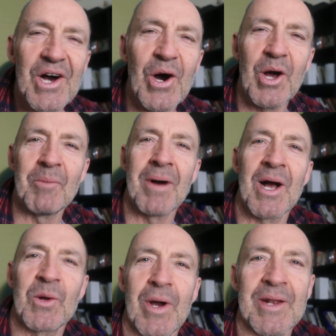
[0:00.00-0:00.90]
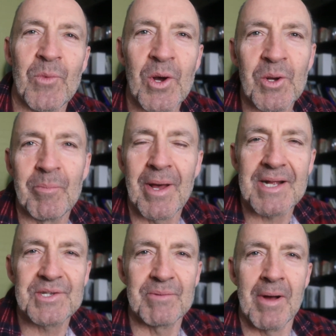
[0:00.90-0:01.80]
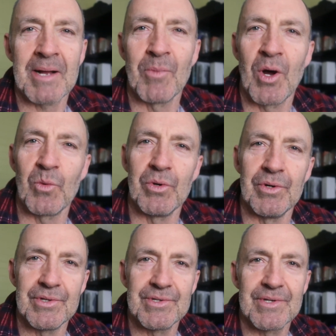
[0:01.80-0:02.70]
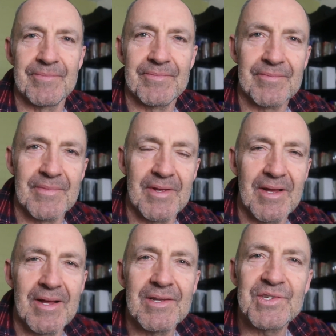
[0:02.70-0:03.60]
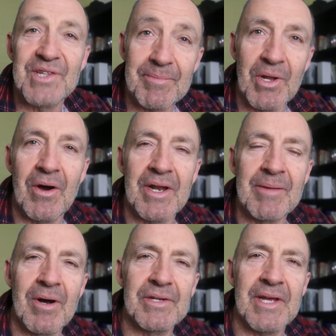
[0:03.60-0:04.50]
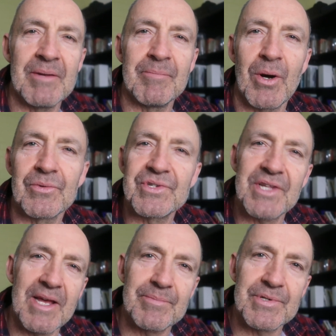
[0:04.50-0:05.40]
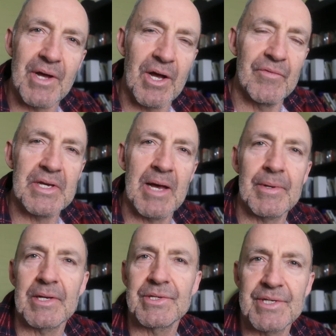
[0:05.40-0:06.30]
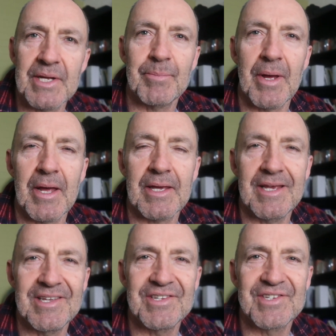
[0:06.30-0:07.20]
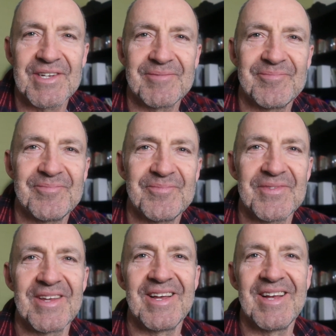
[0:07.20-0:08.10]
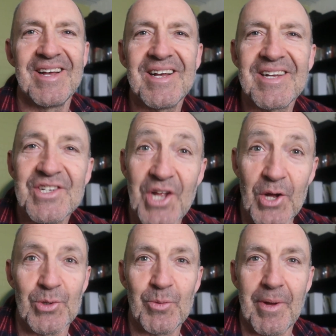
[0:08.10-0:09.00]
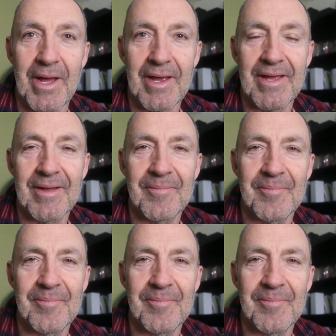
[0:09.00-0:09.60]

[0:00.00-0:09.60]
Hi, I'm Mark Waite and welcome back to Mark My Words. Step nine in my ten bold steps to overcoming a setback is don't look back.